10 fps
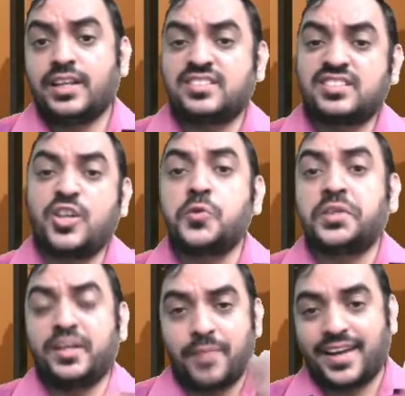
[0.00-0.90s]

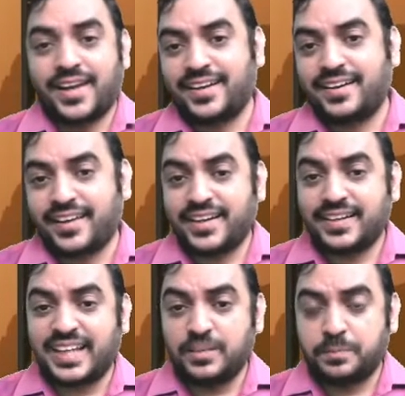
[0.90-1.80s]
Discounted market
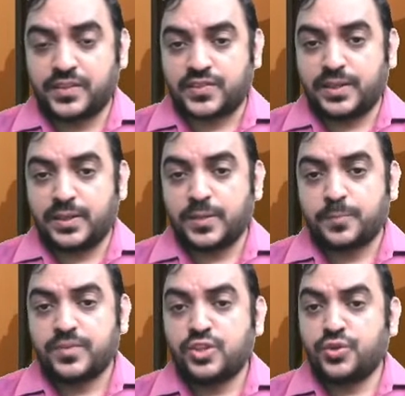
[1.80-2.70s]
rate 10%
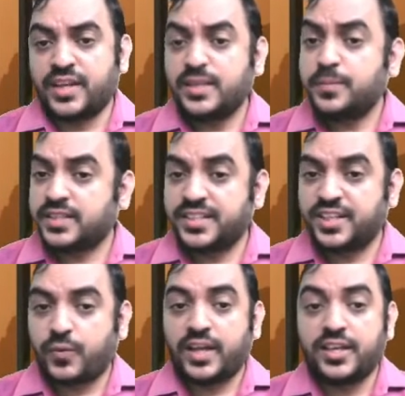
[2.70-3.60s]
you get the
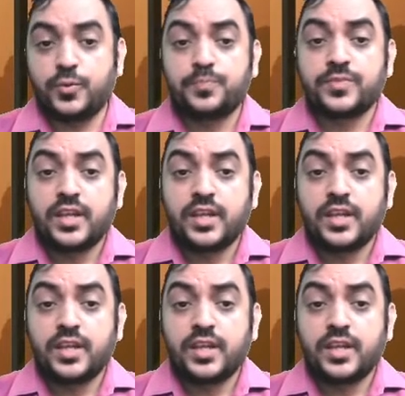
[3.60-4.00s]
present value.